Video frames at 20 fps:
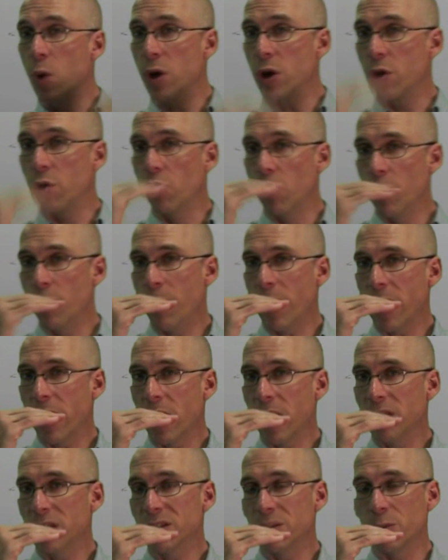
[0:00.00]
to group by
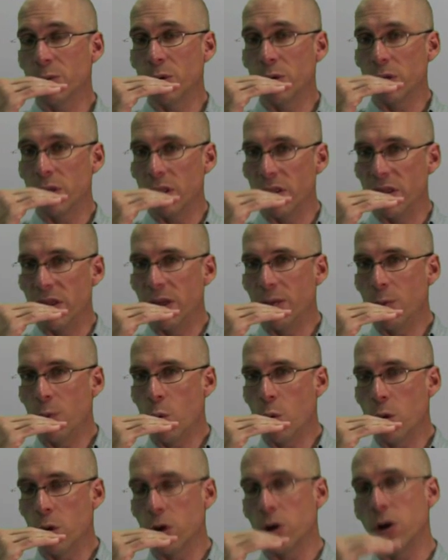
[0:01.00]
customer, then
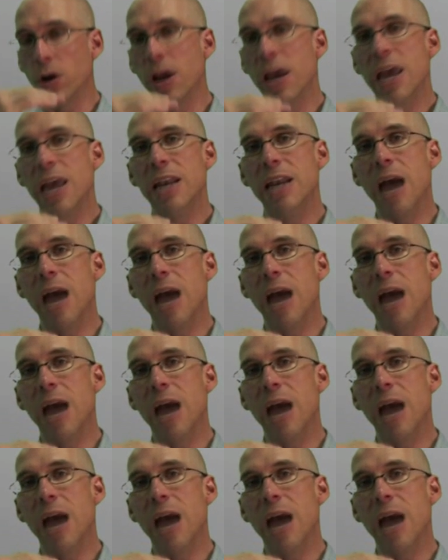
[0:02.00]
order.